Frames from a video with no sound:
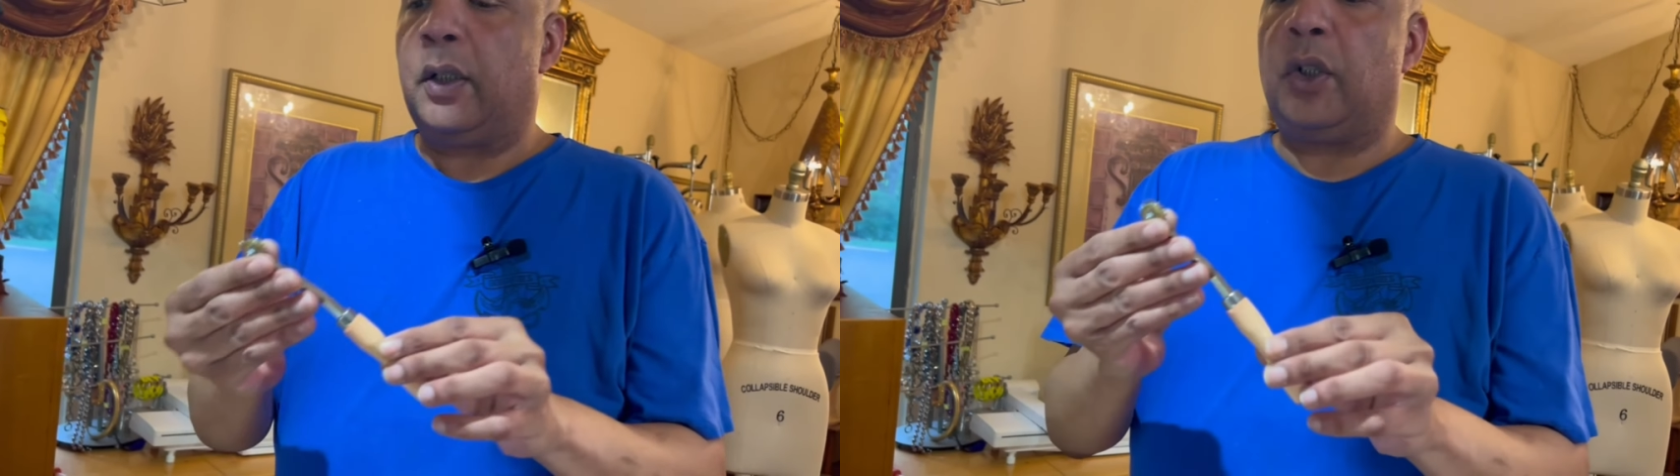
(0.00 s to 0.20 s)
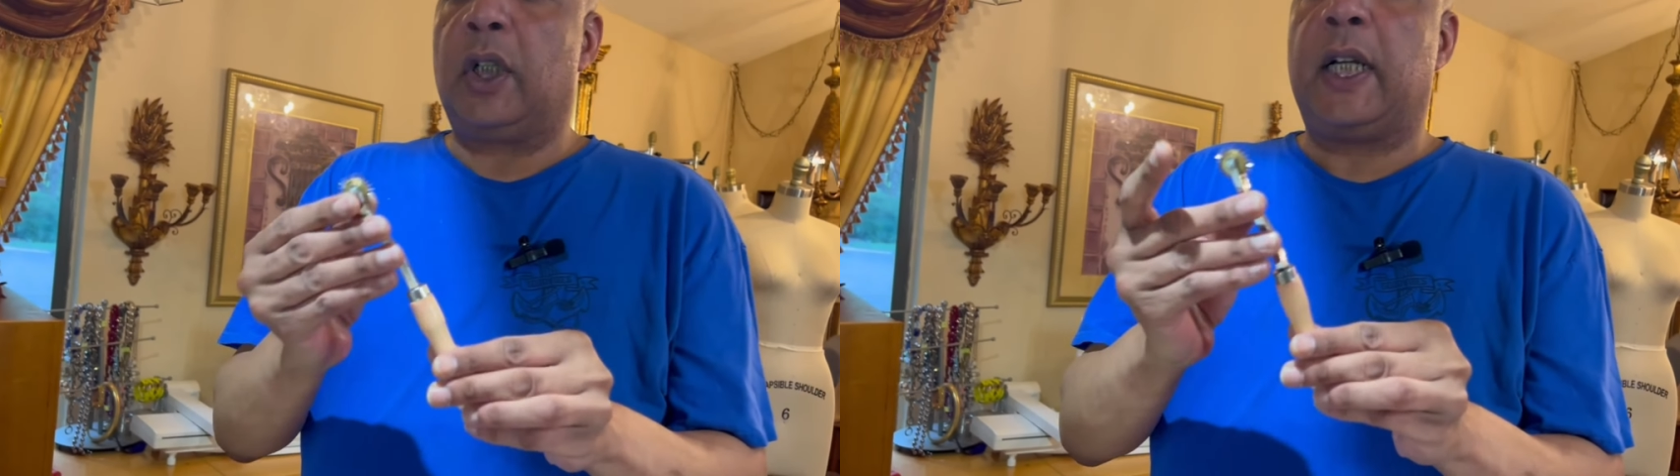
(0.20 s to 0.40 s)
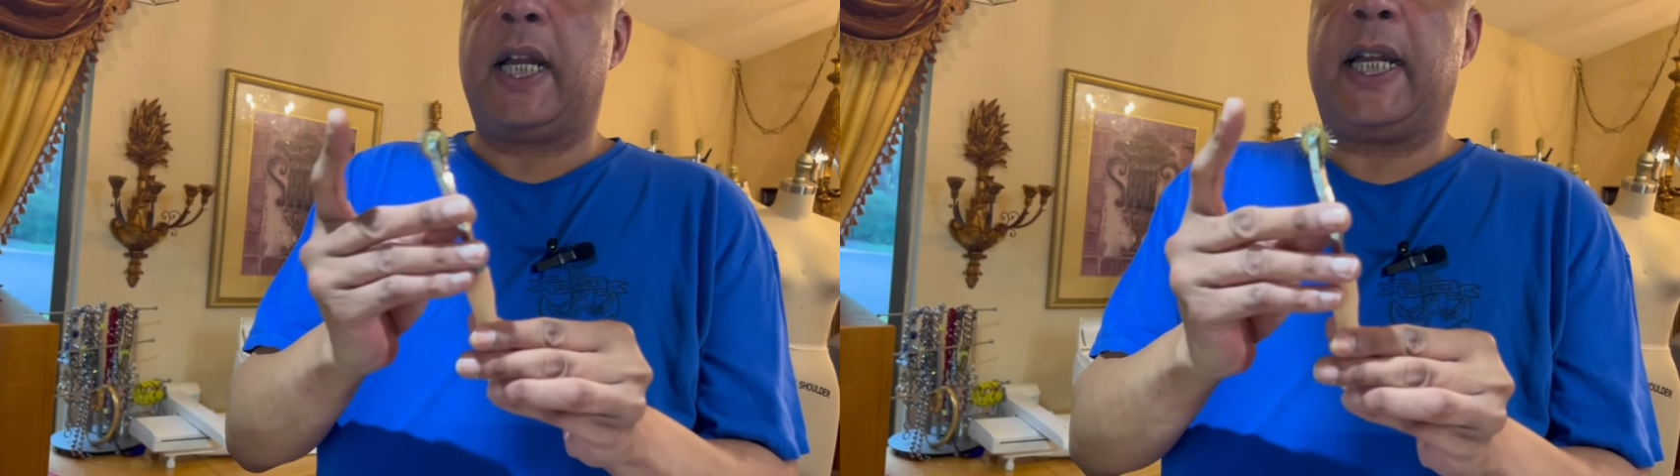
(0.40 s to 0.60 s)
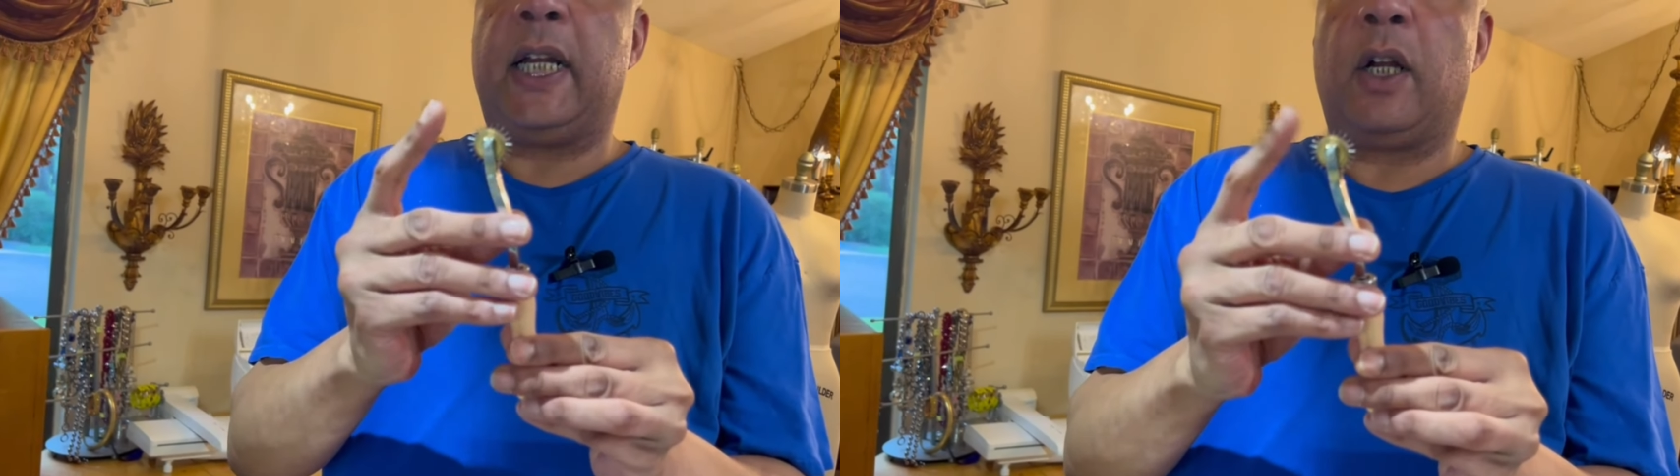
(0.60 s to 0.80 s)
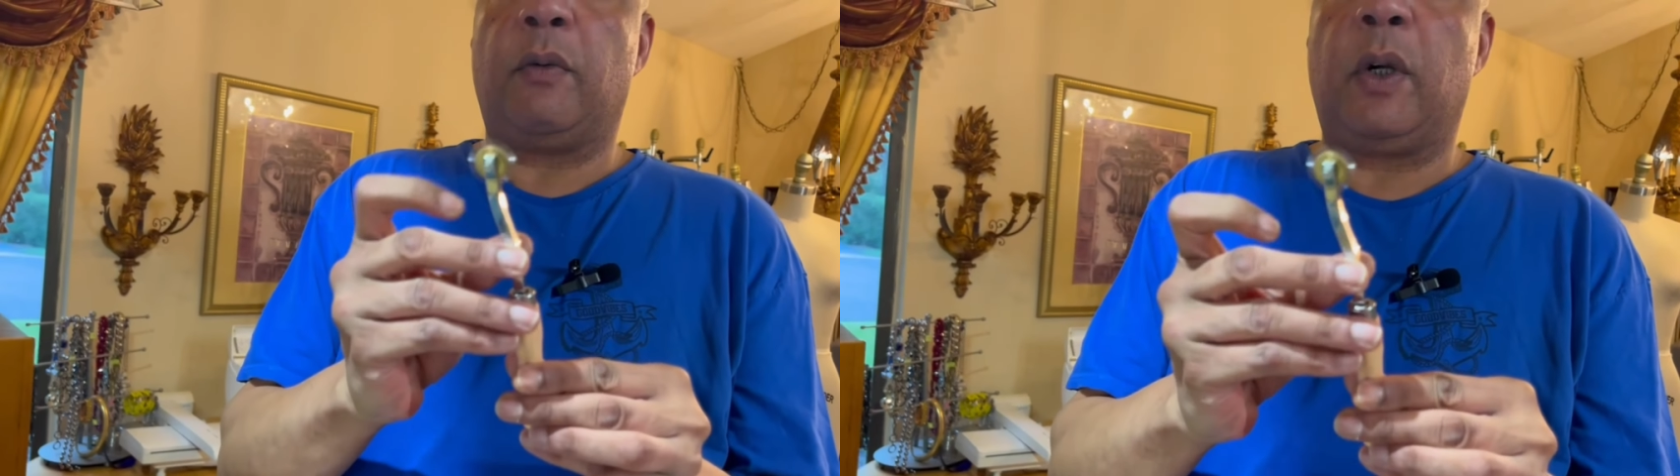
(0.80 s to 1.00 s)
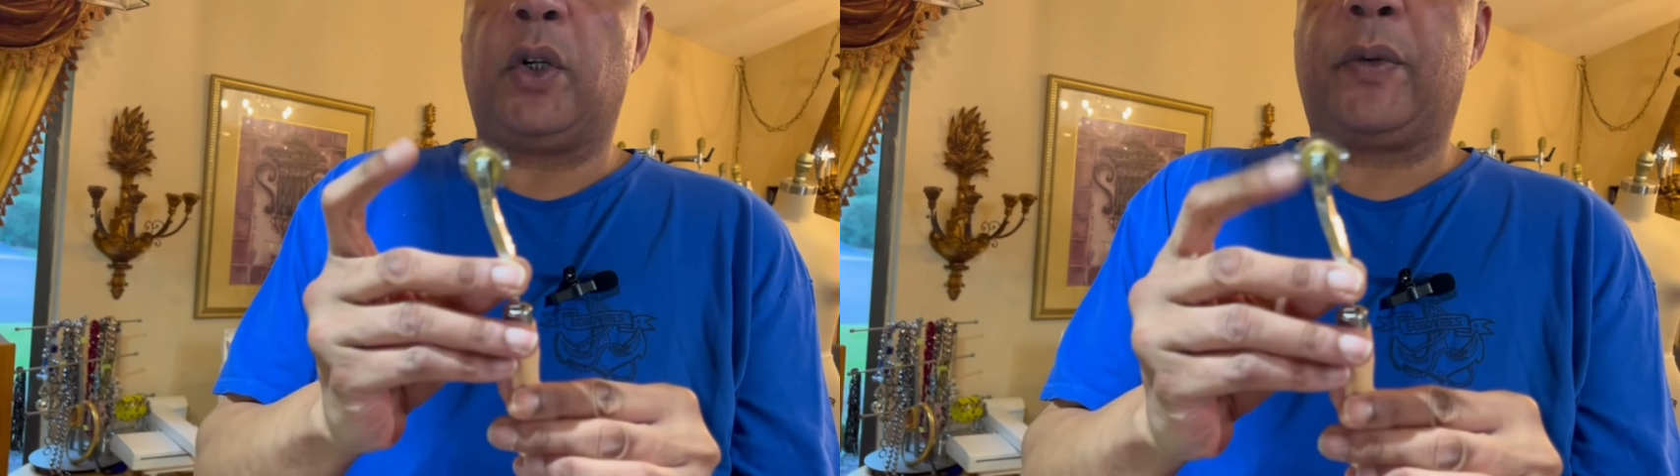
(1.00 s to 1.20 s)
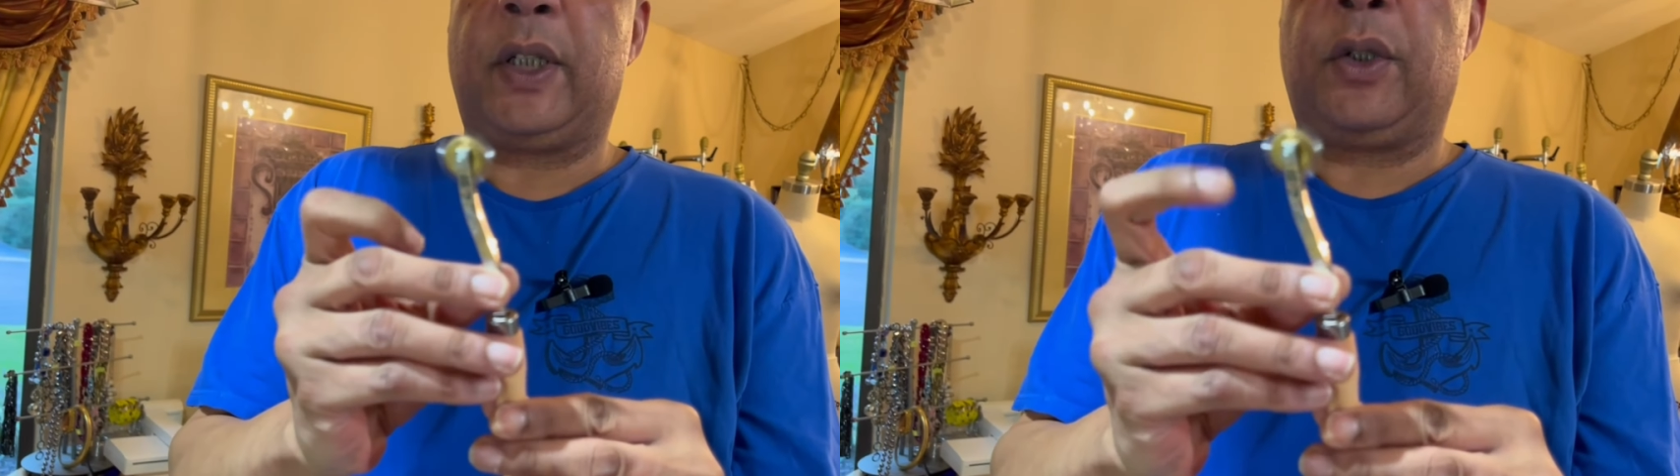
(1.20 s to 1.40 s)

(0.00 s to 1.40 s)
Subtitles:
you're going to need a rotary